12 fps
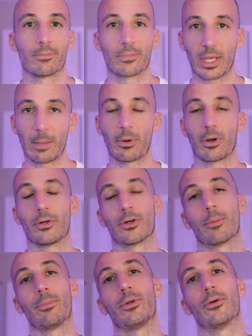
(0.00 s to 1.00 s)
keep it on your
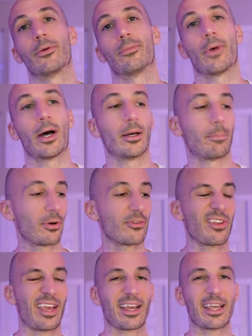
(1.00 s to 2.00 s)
computer.
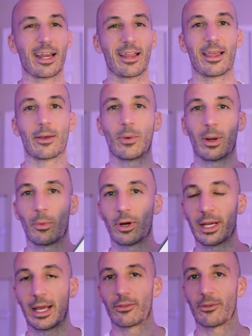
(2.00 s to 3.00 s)
Personally, I kind of like when I'm
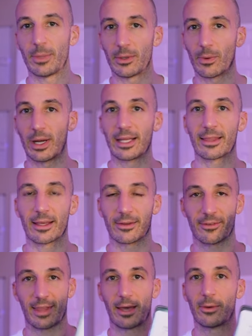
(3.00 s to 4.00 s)
working out to be writing
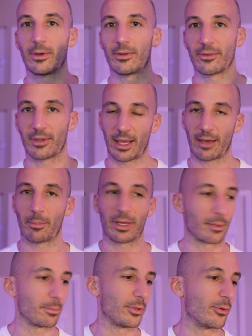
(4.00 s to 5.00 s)
things down instead of having my
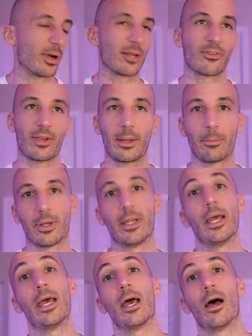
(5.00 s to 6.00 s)
computer outside. But
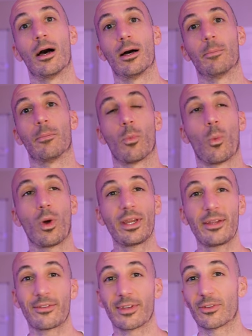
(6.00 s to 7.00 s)
one
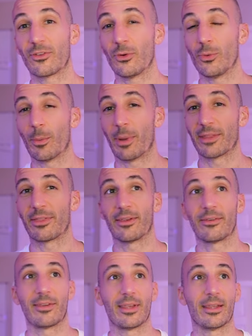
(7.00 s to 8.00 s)
nice thing too about
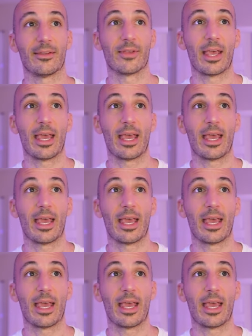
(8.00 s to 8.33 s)
this is,